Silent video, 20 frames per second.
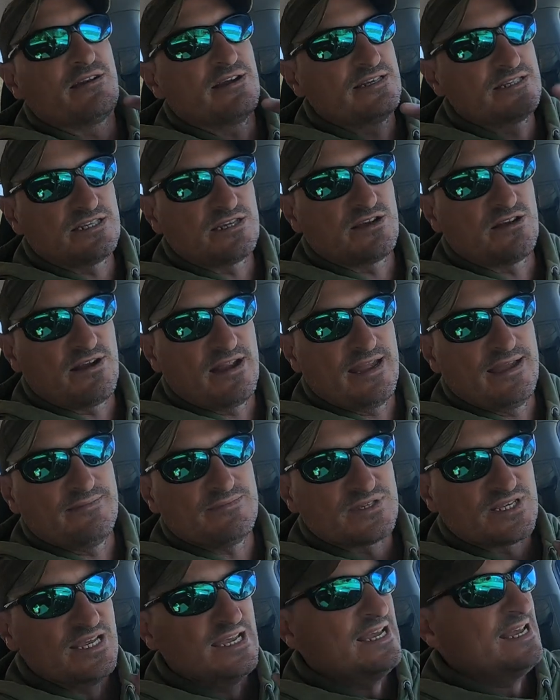and our
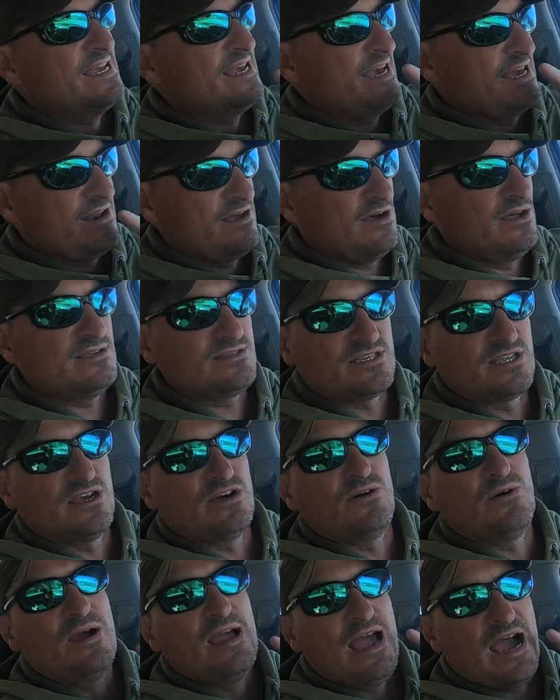Instagrams. And
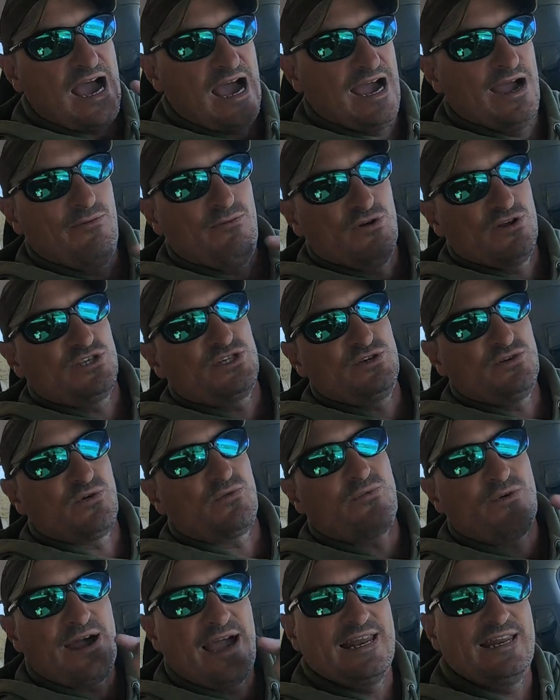also, I want
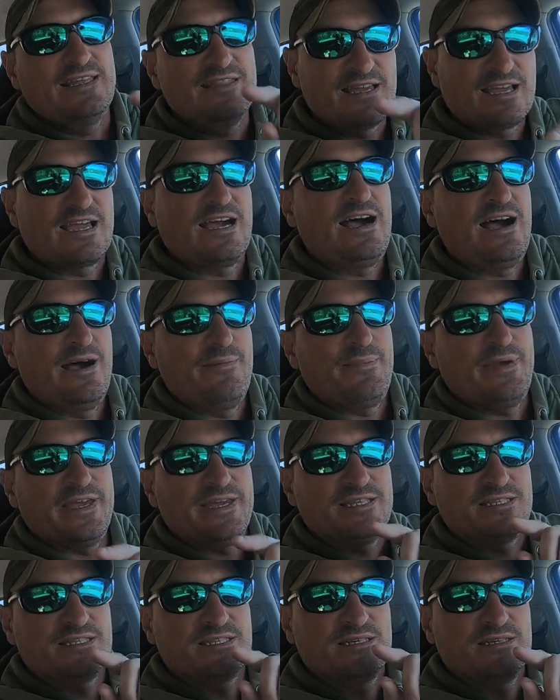you to write in the
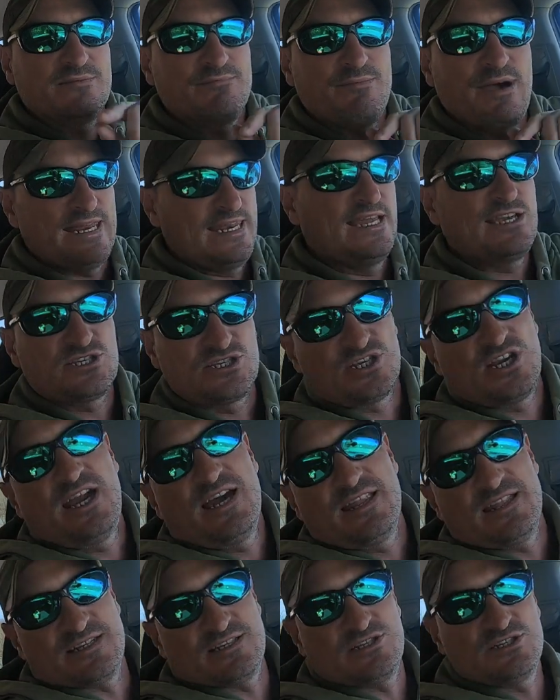comments my next
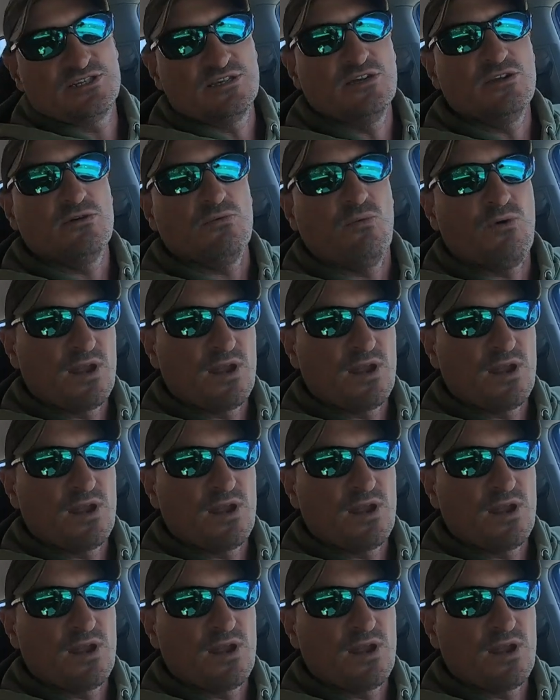challenge.